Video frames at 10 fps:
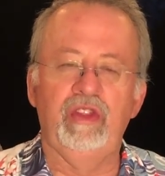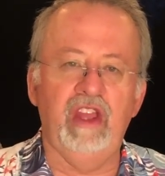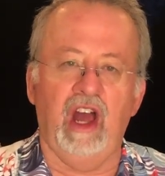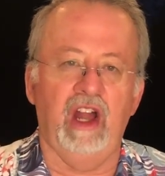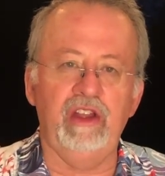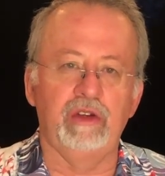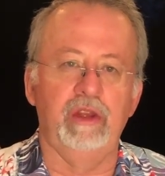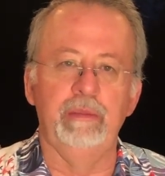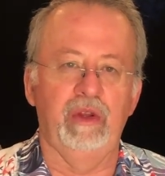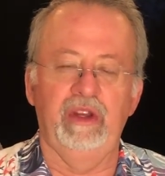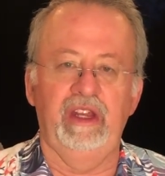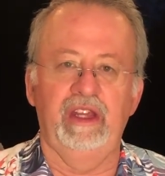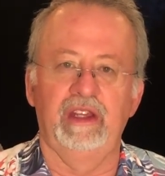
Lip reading: the audio community